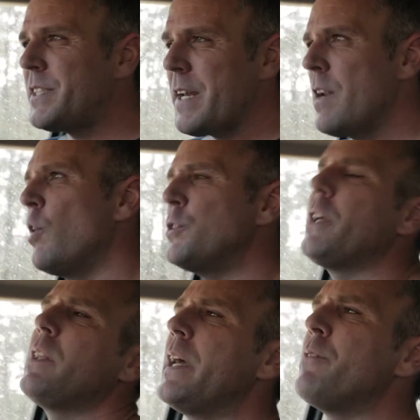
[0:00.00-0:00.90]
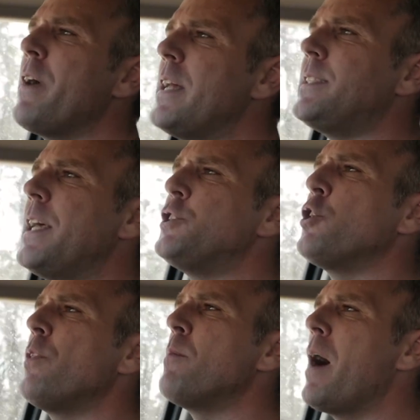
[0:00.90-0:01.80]
technologically advanced
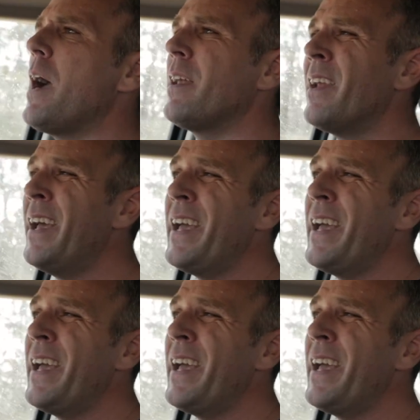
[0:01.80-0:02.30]
engine on the market.